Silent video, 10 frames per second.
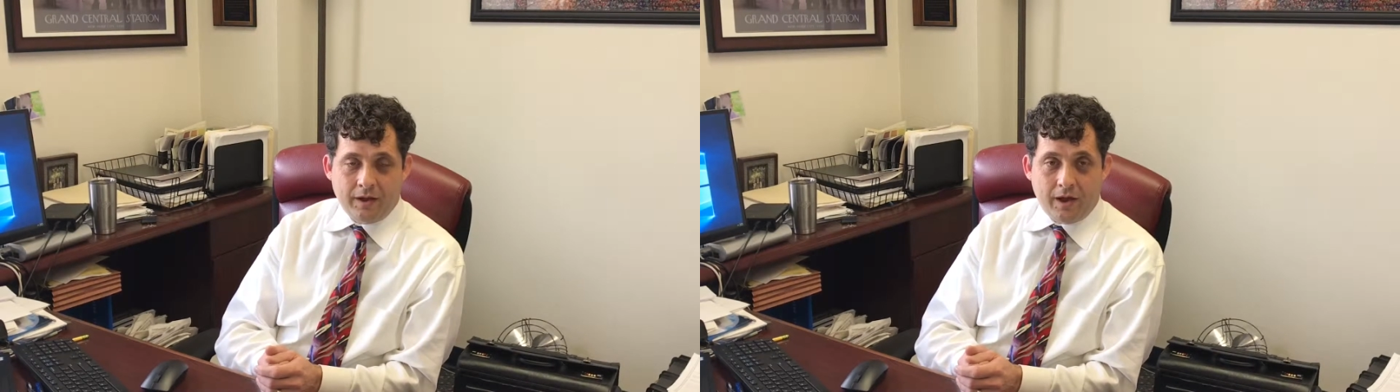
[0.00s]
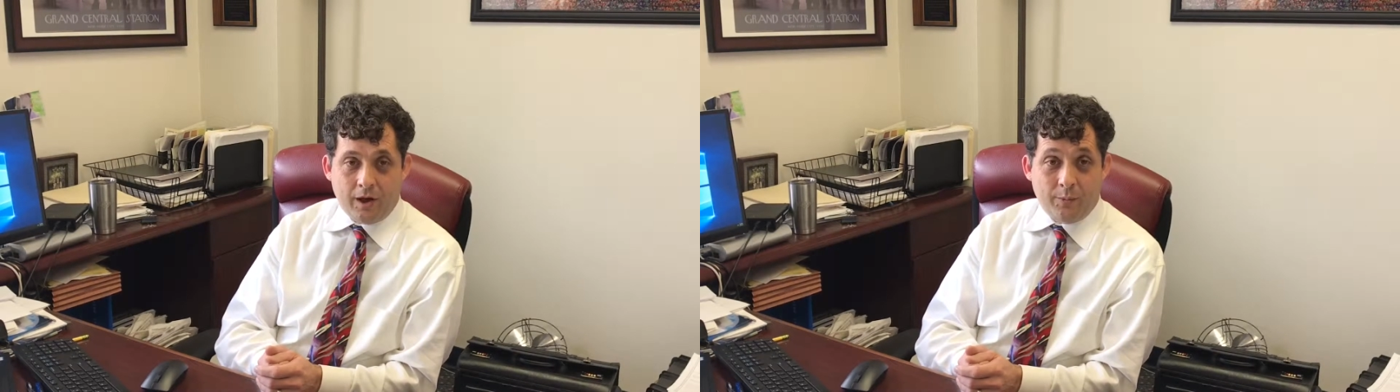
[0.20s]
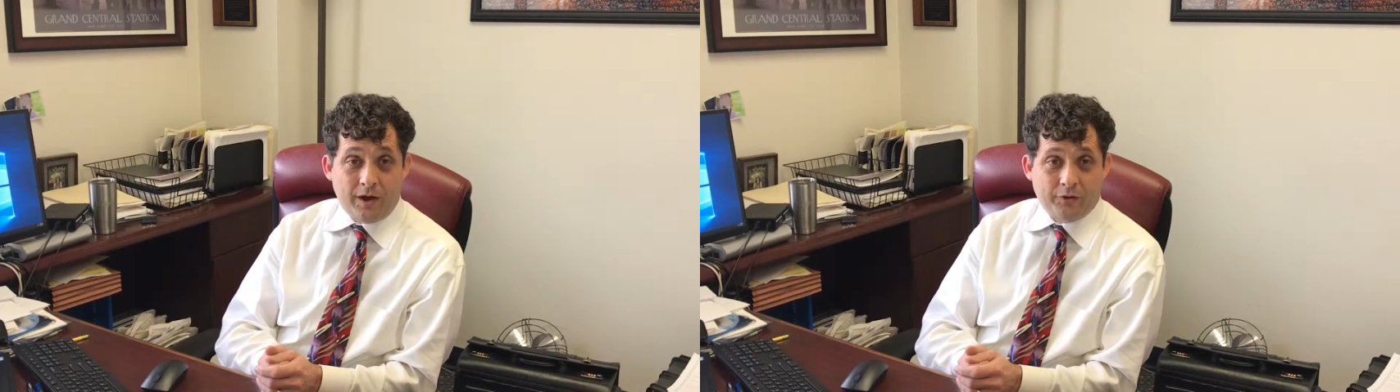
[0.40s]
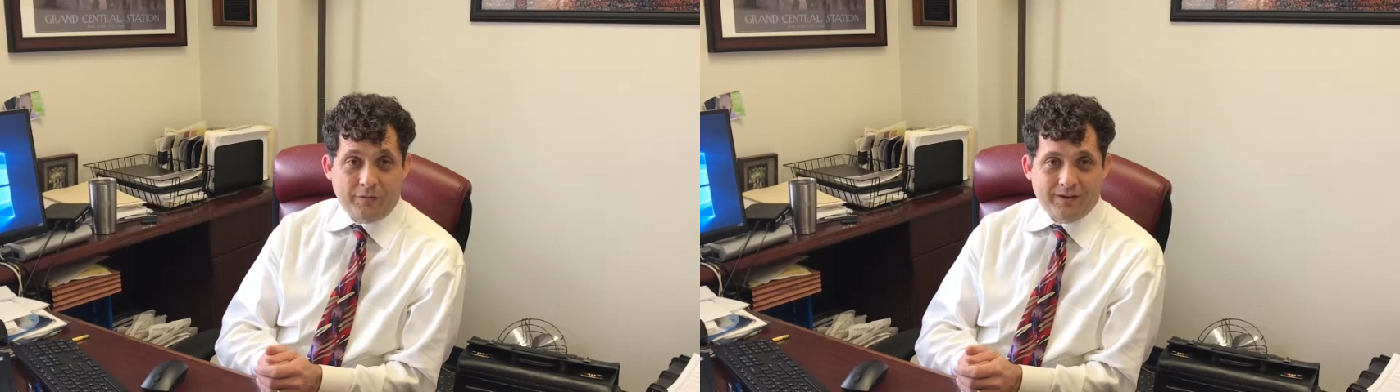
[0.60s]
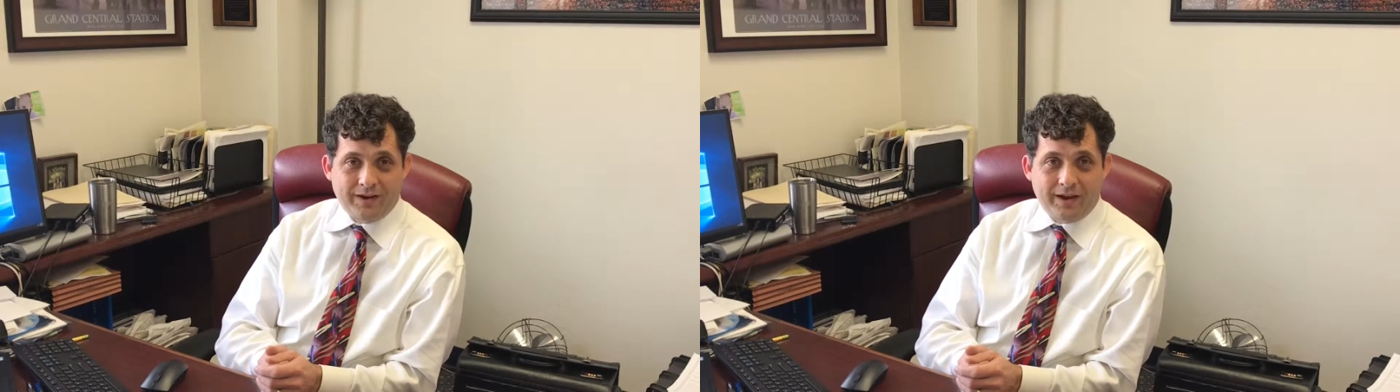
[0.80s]
Uh, we
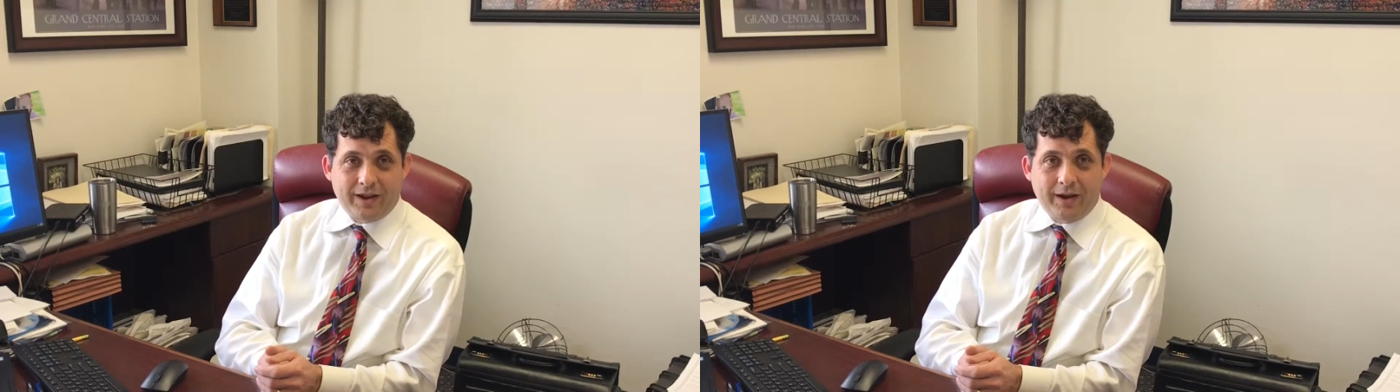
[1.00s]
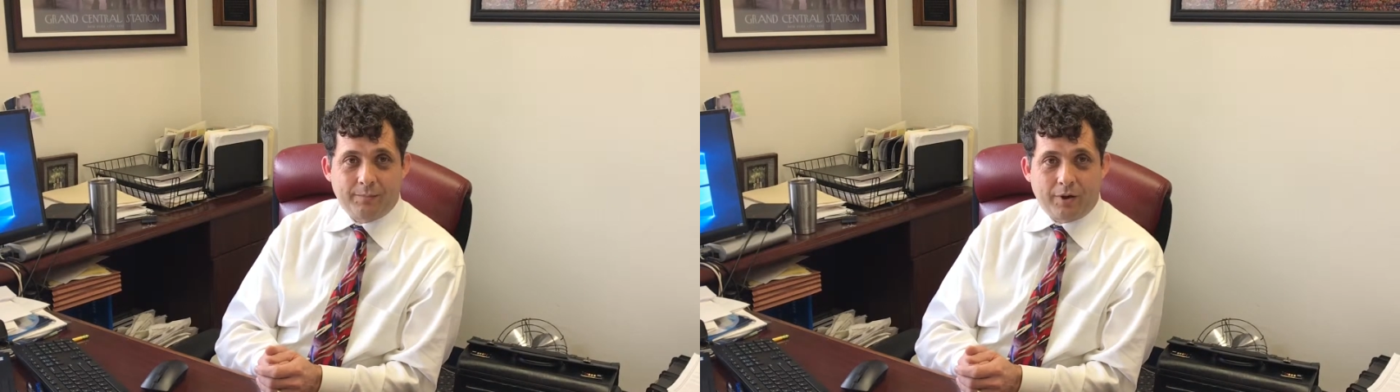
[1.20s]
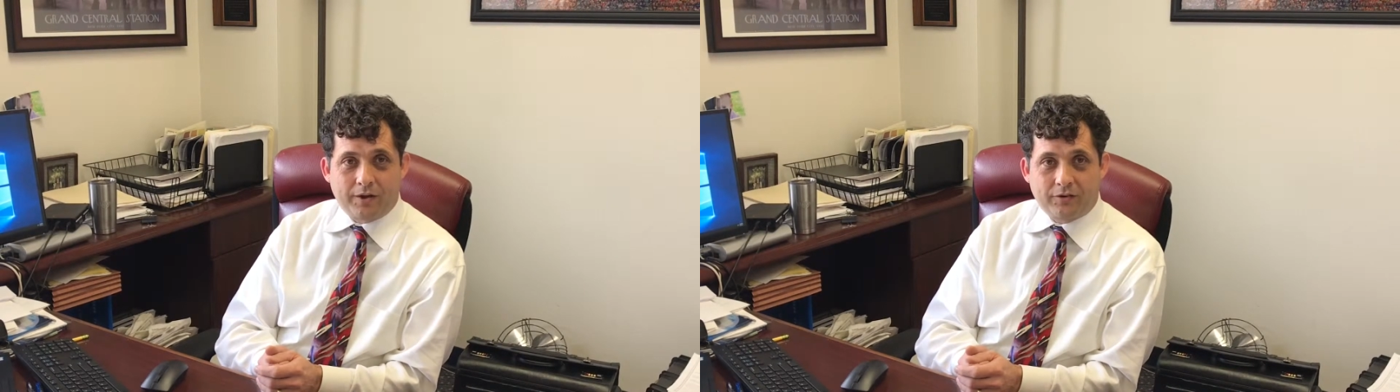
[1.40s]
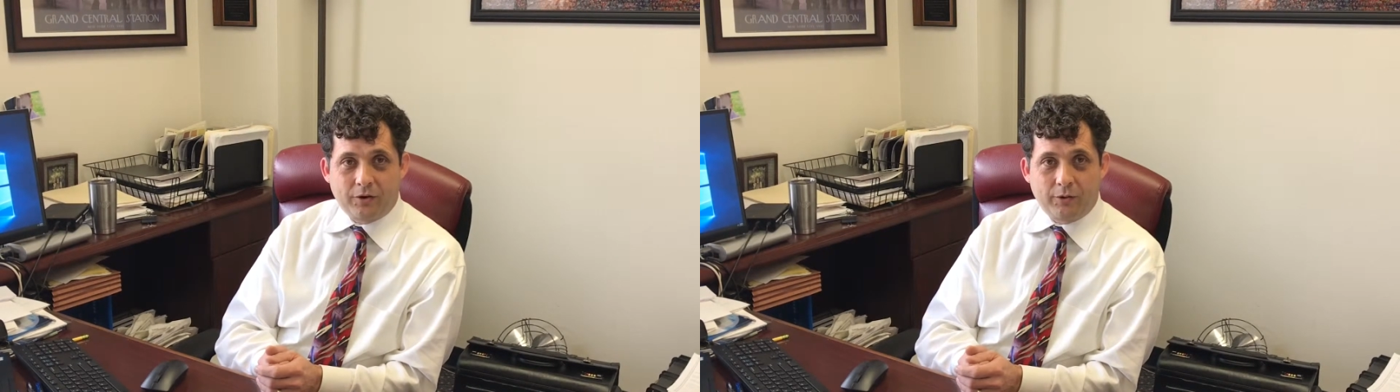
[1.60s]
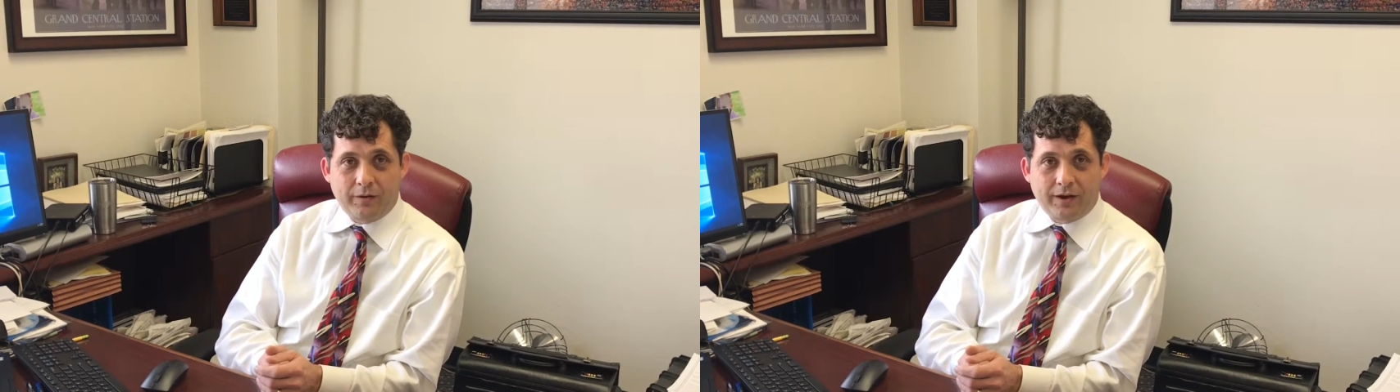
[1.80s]
also have a dedicated
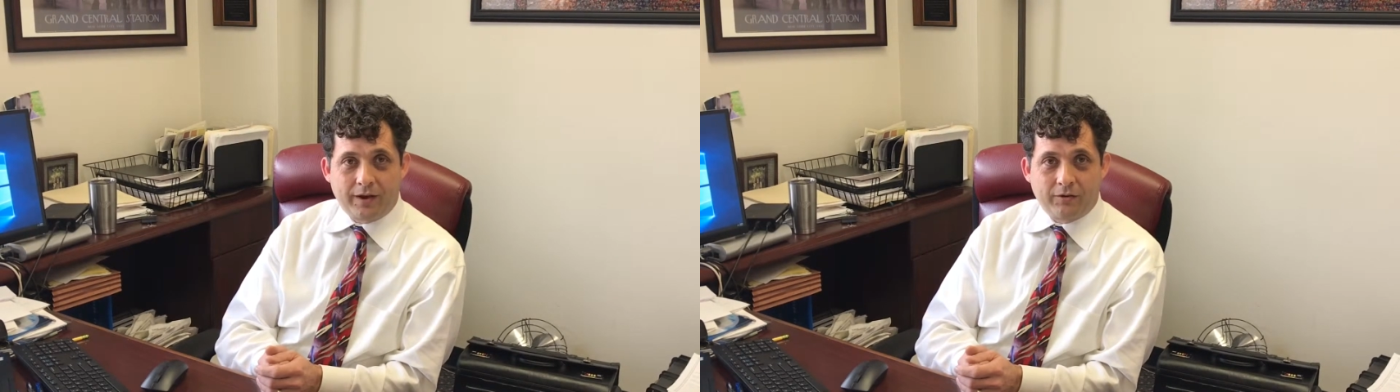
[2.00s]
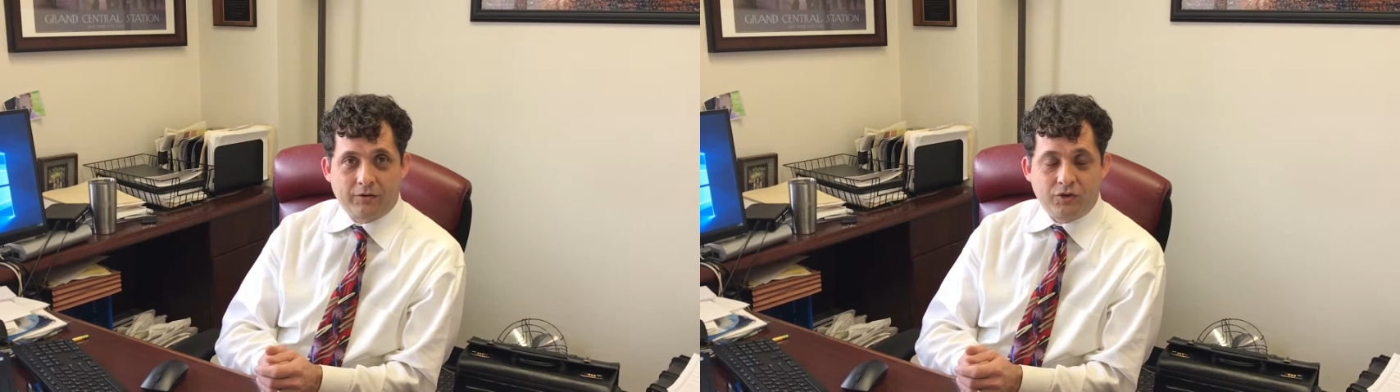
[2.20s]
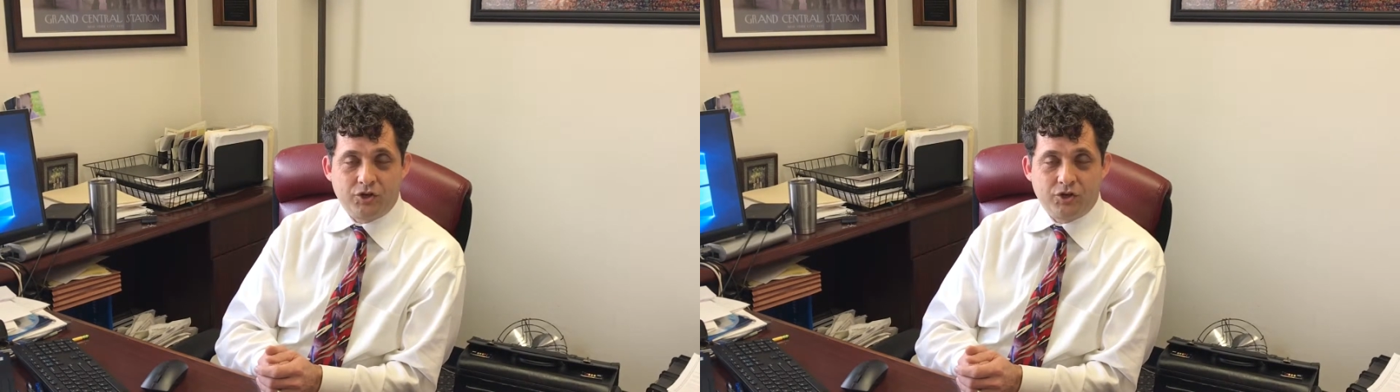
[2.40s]
prosecutor that handles